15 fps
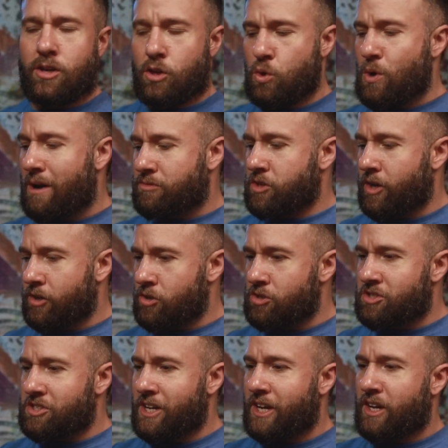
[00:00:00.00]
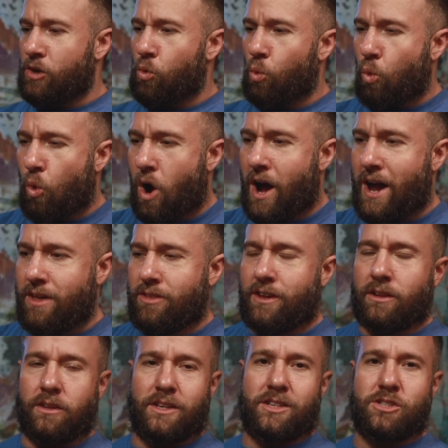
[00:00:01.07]
You have to understand why
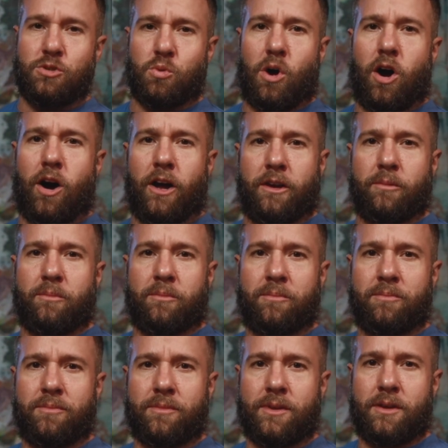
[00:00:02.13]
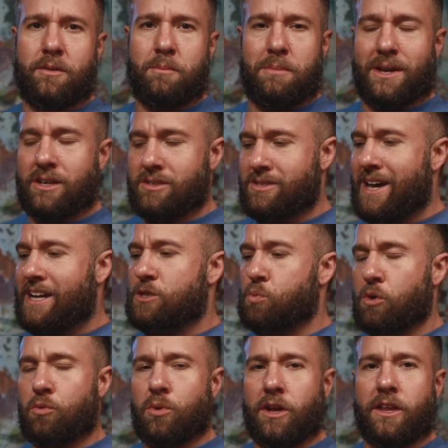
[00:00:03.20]
they lead you on, because that's
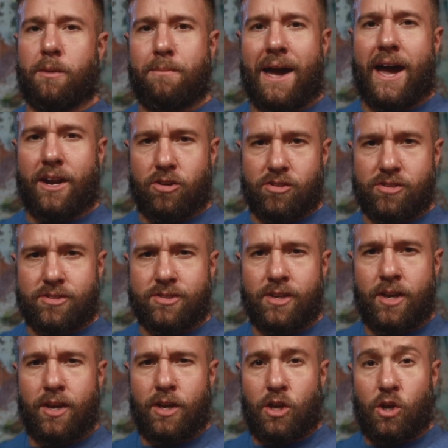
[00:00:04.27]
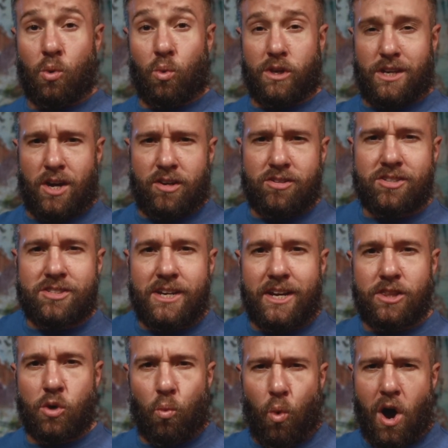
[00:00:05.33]
what really matters. And when you
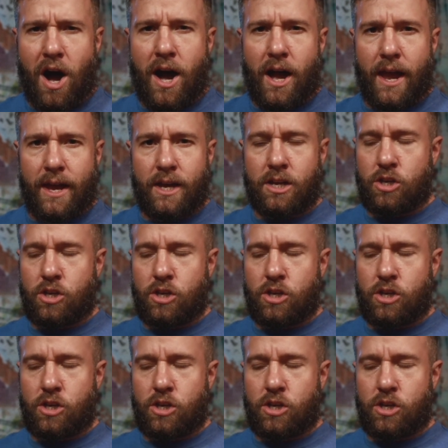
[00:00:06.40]
understand the why,